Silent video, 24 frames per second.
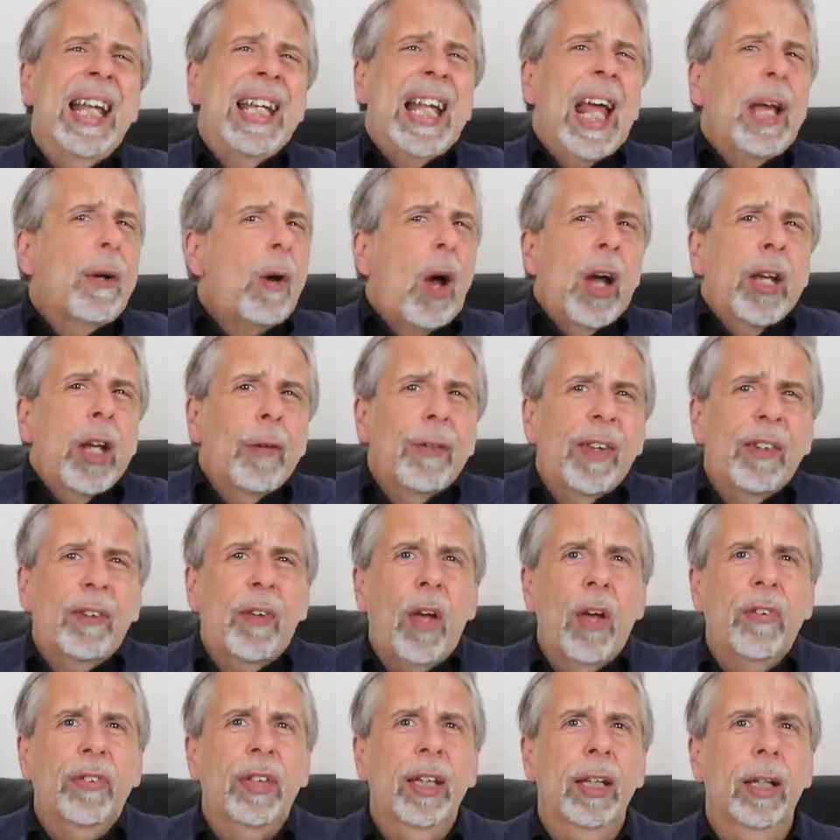Now, I know
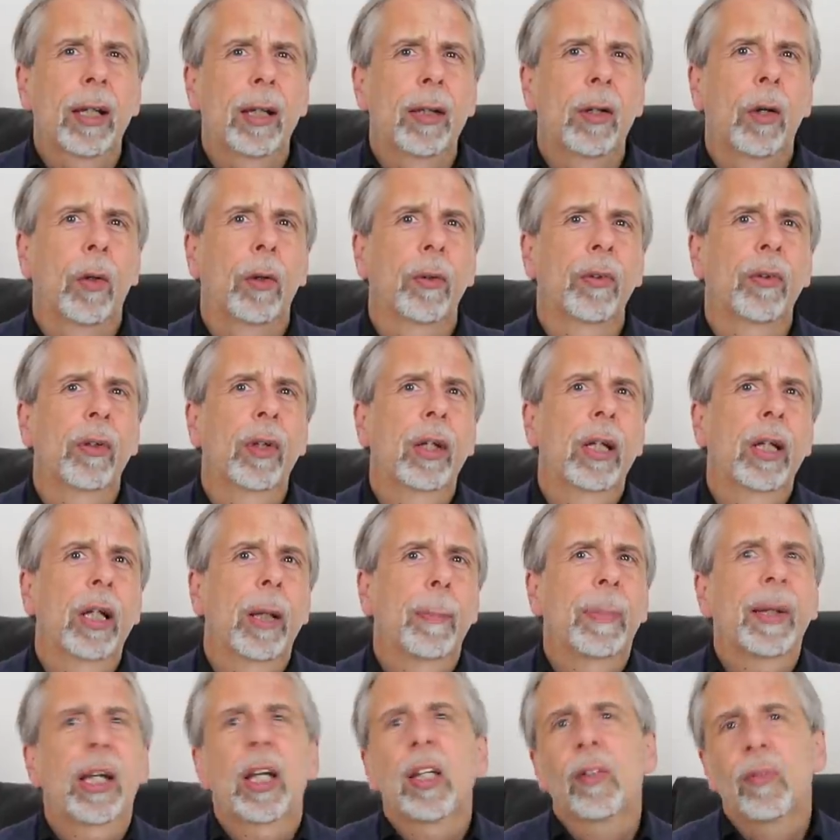that's asking a lot,
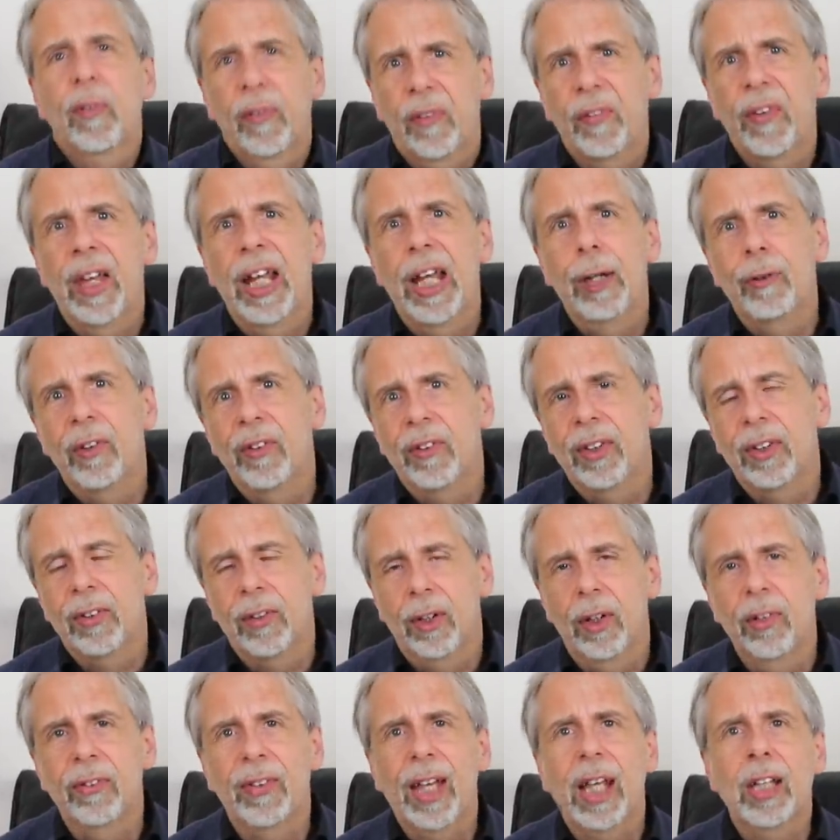because the fear is it
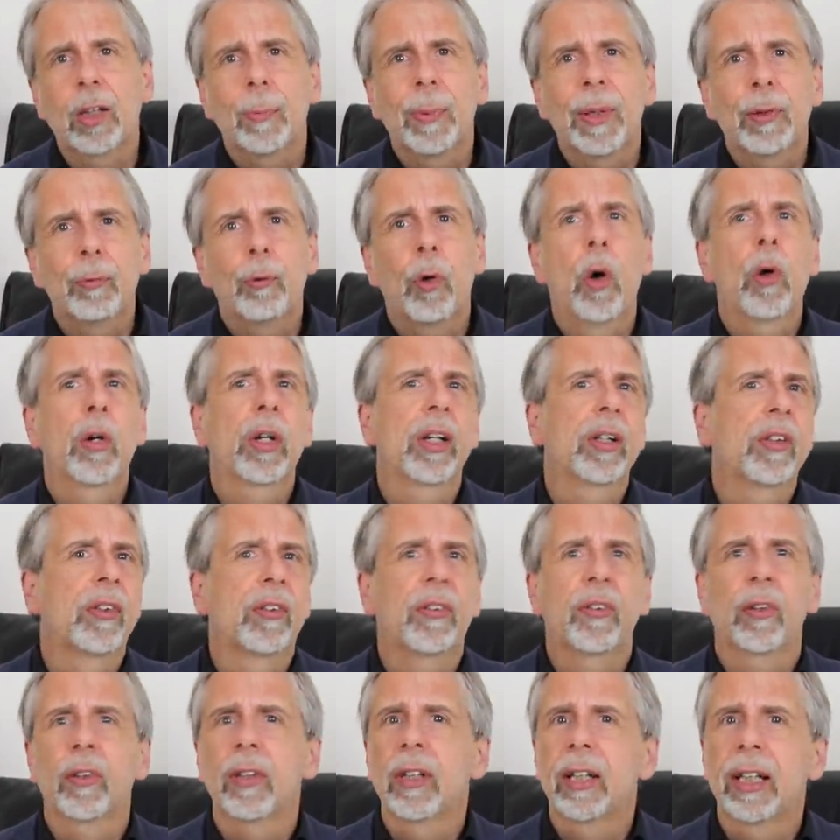turns out to be wrong
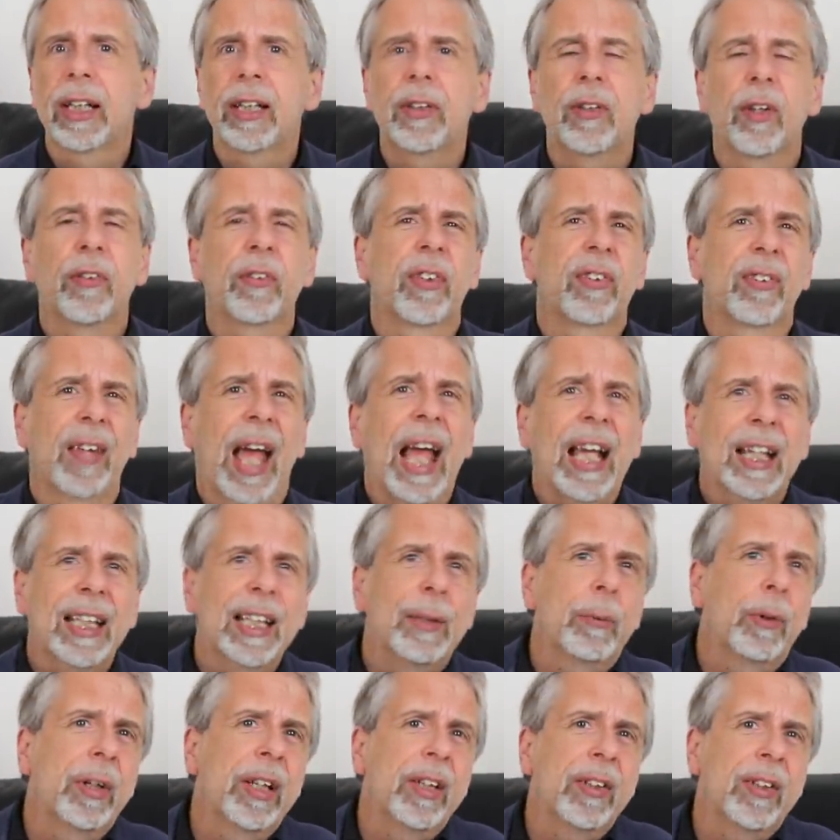and suddenly does
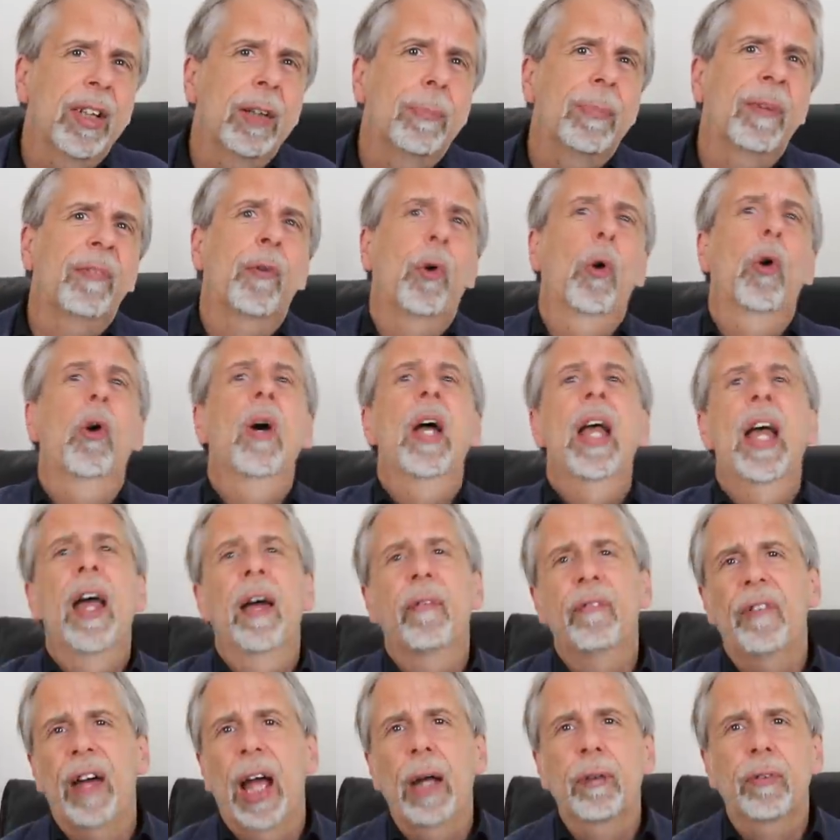exactly what it did before,
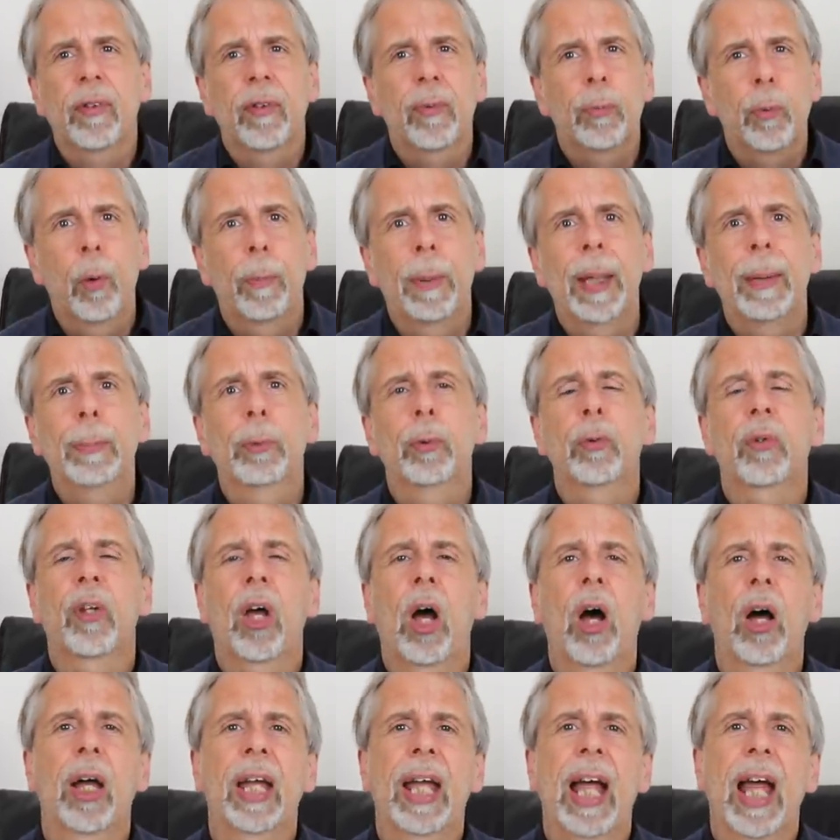thousands more people
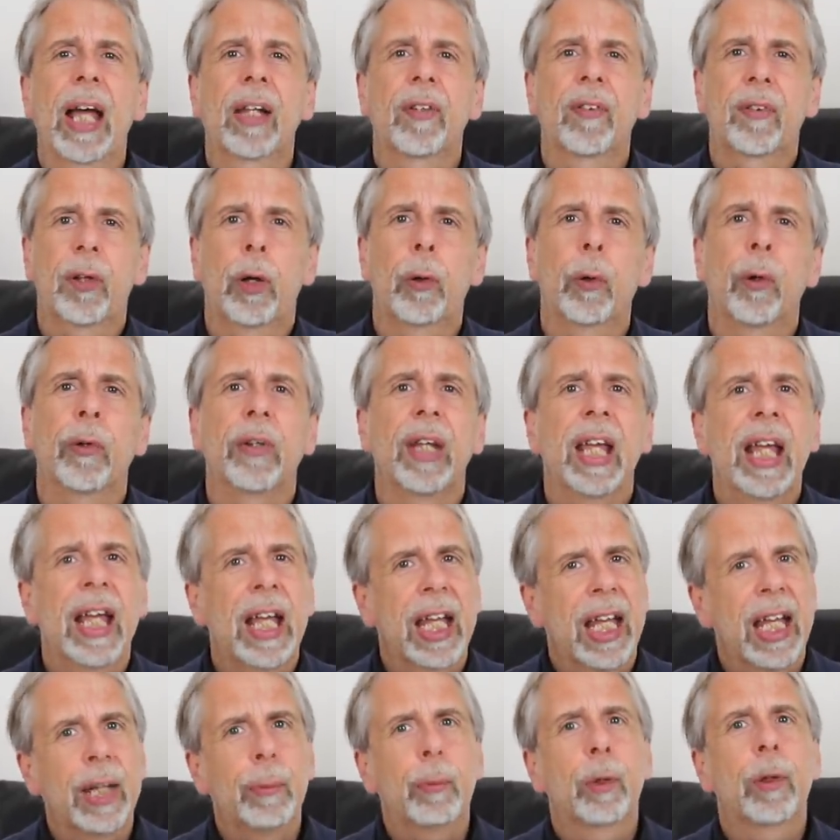die, and so on.
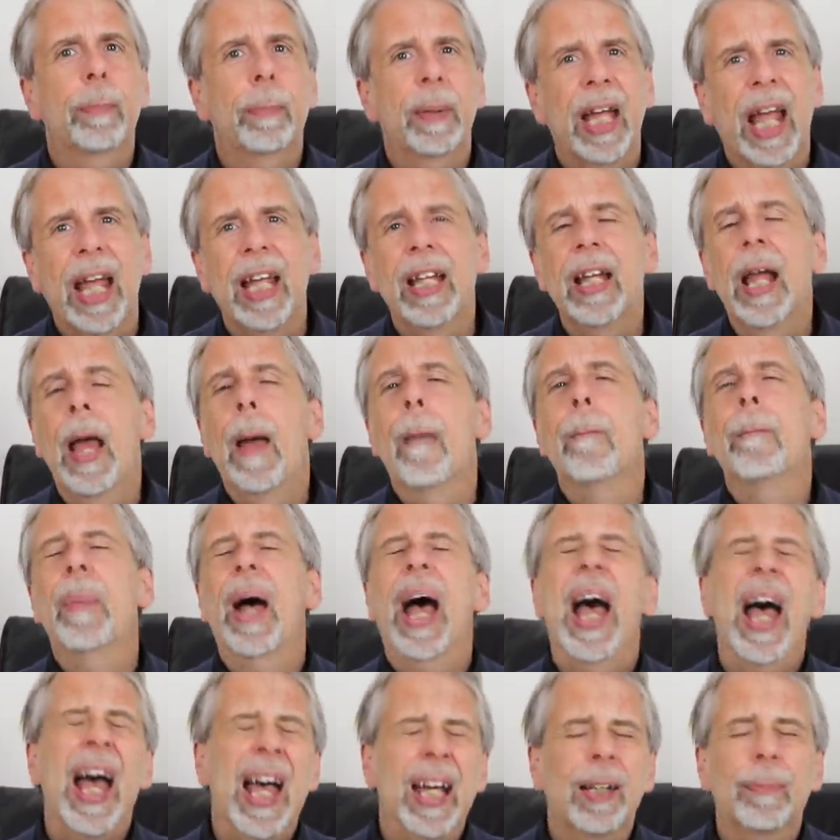It would be a
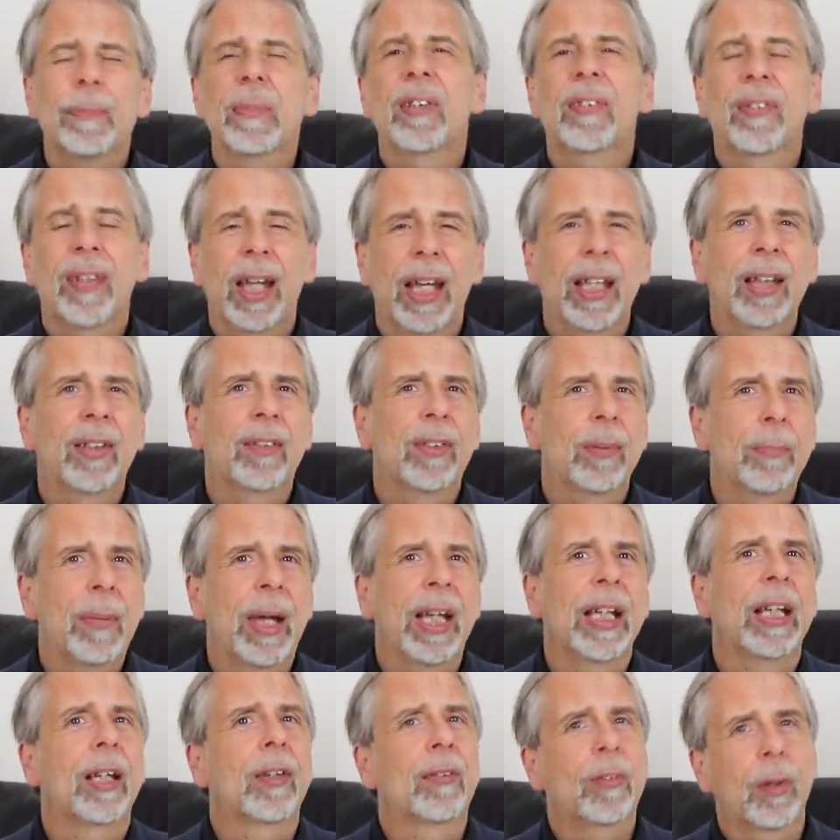bad mistake to
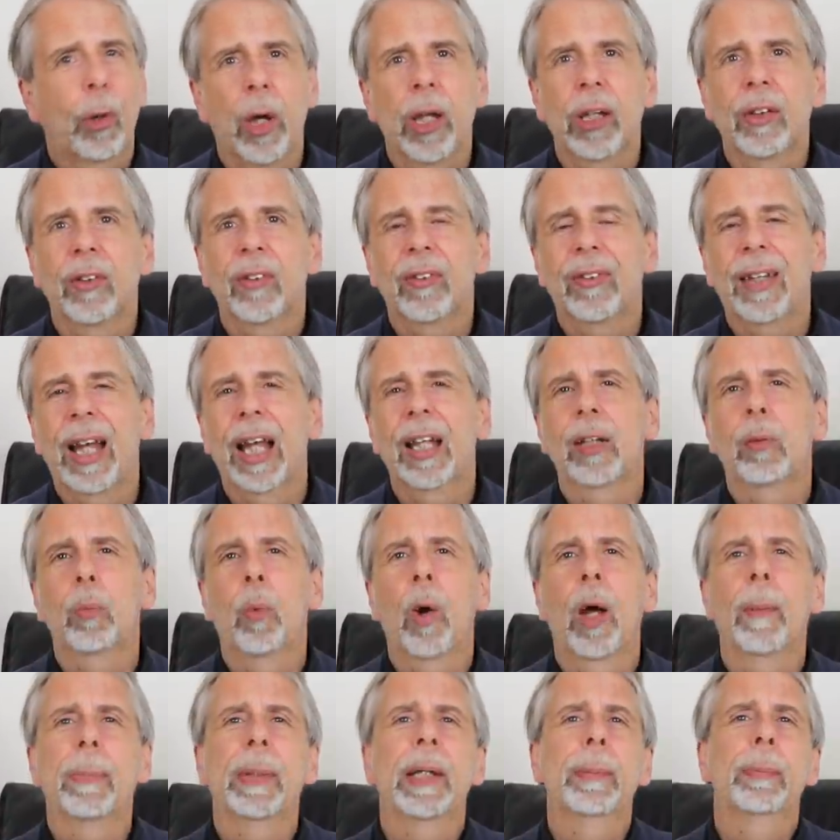make, so I understand
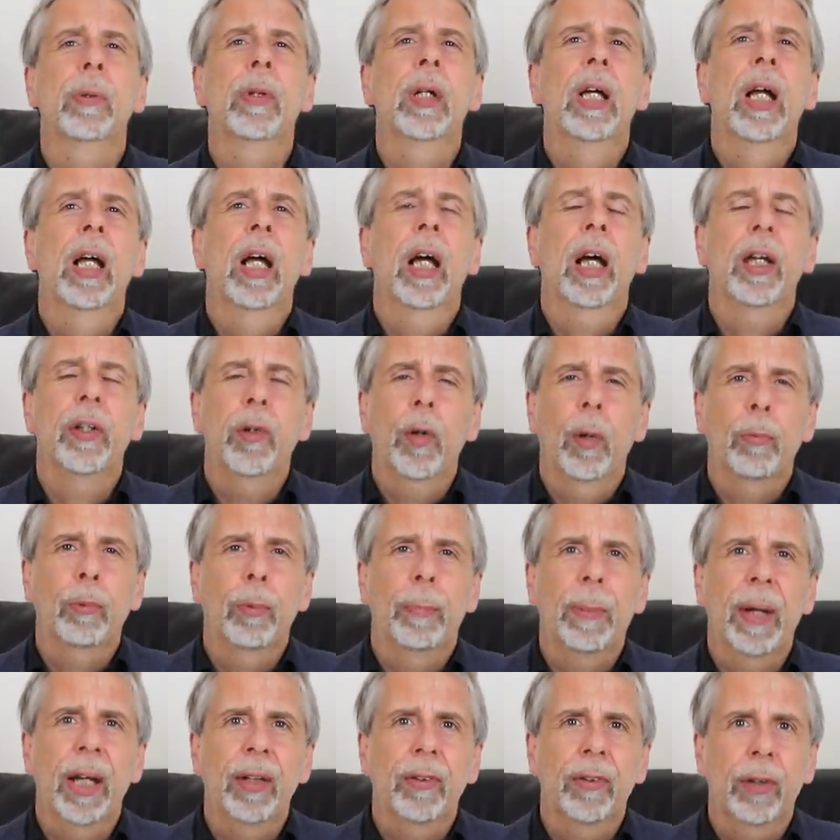why people are not
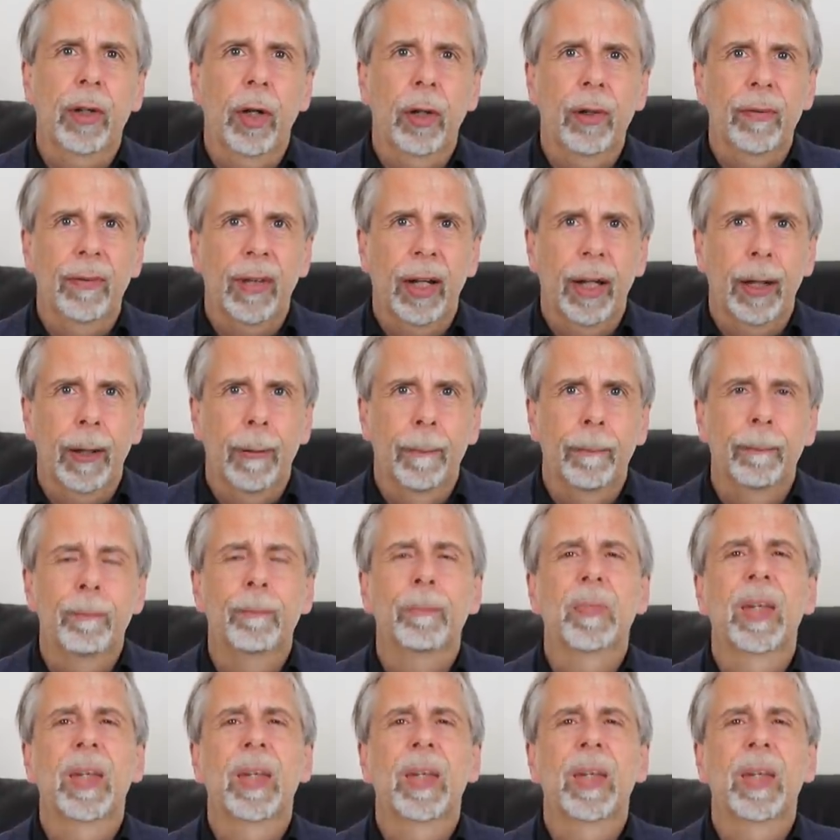prepared to go there.